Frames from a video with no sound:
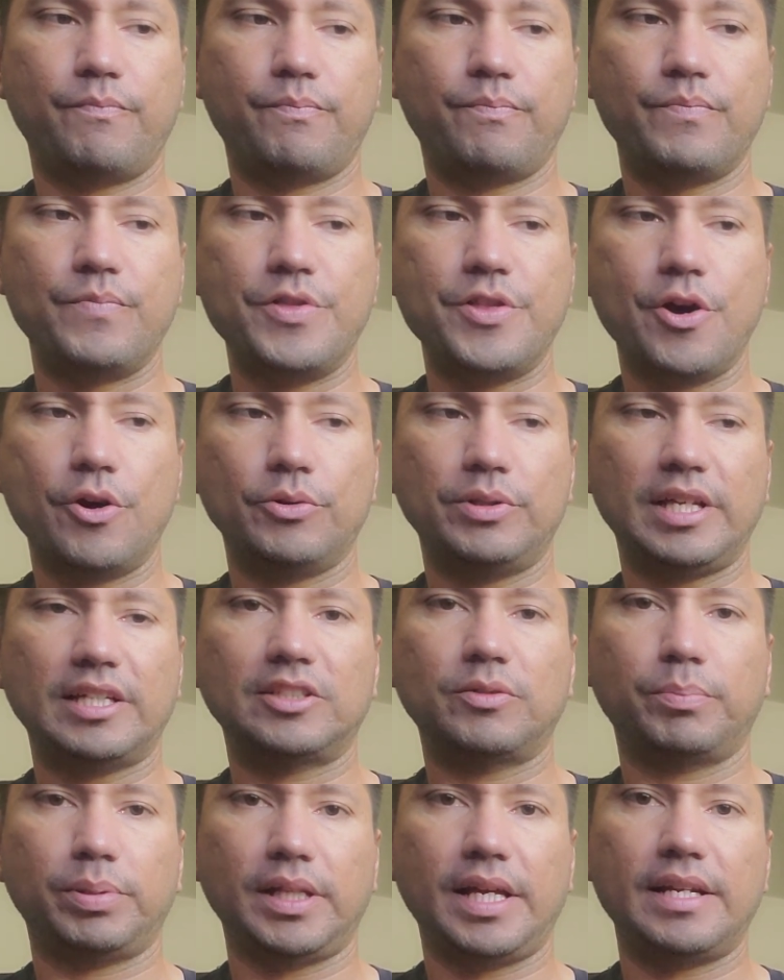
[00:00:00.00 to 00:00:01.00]
note
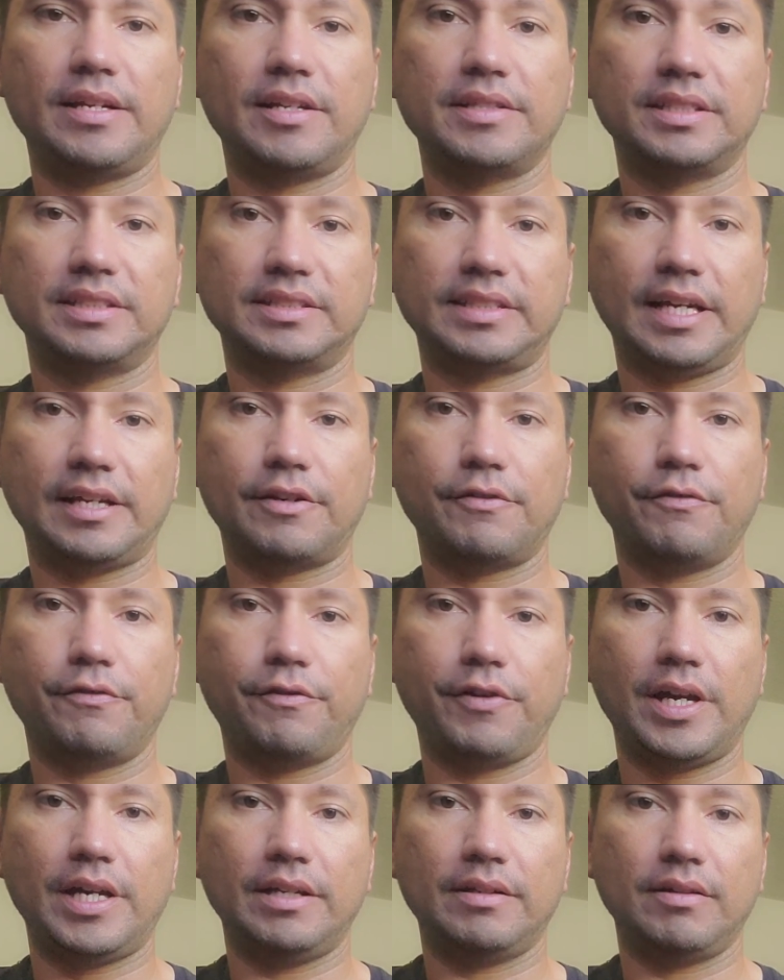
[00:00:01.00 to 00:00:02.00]
that's played on the 2nd
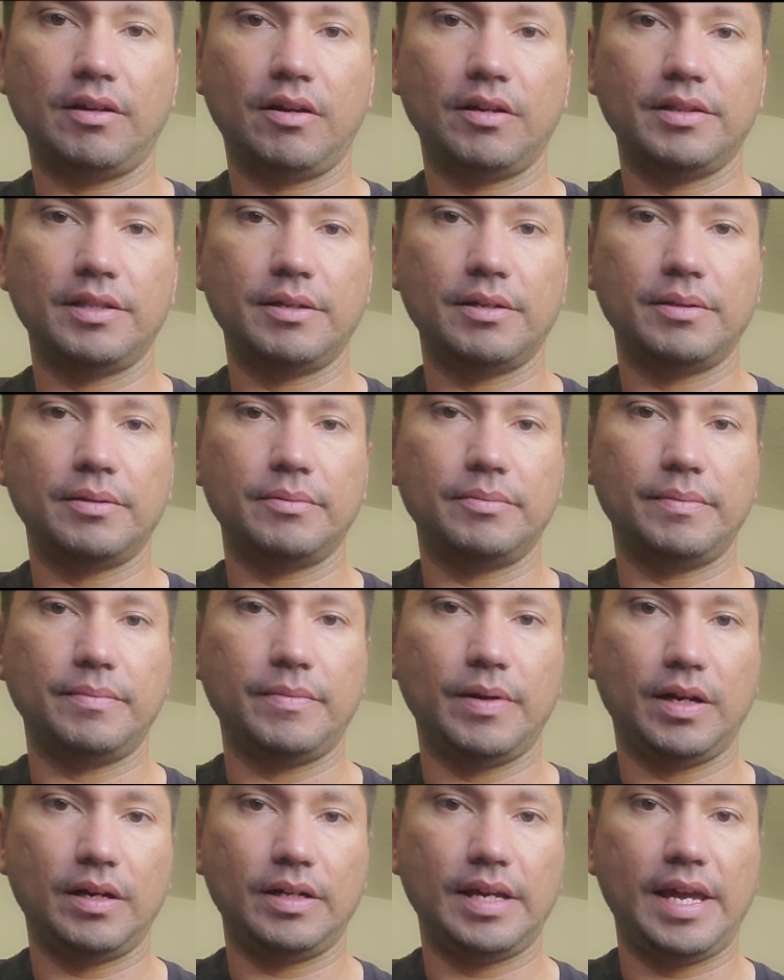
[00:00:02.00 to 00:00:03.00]
fret on the
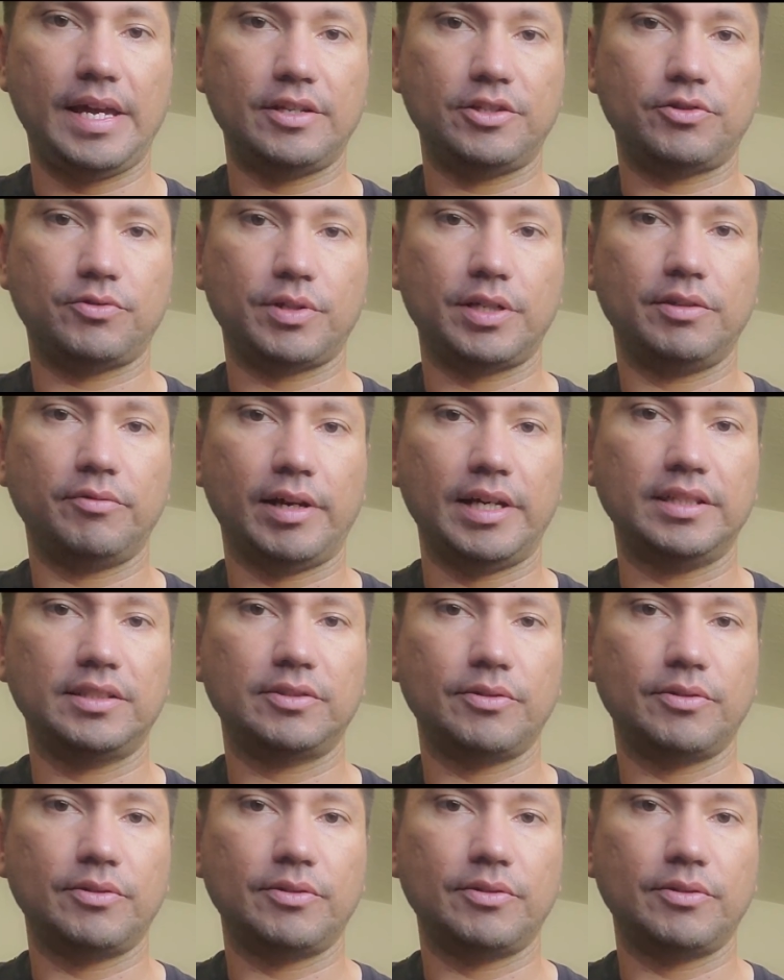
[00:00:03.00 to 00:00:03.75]
A string, right?